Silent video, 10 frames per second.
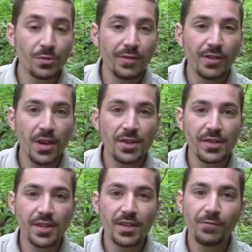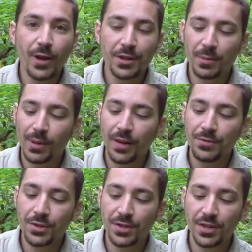once we've used this, if we had the
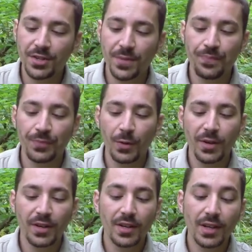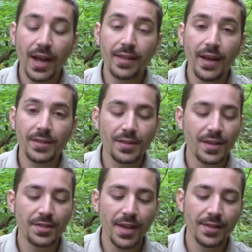plunger system, we could connect that to
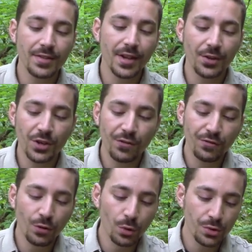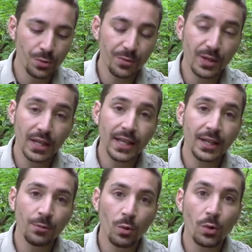this end and actually force
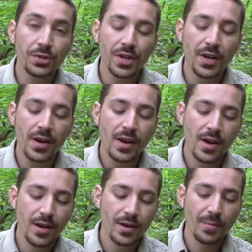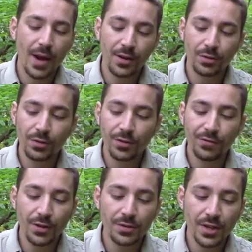clean water back through the
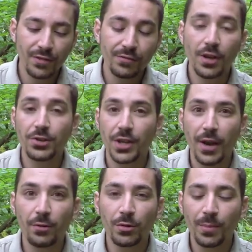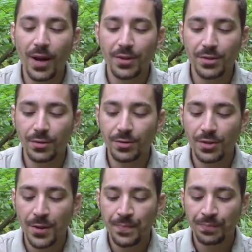filter, flushing out all the
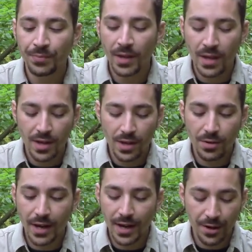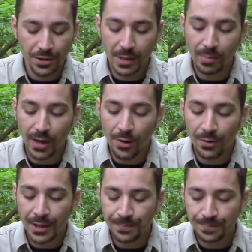particles. You can actually blow
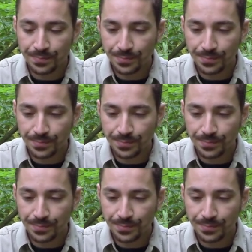on it.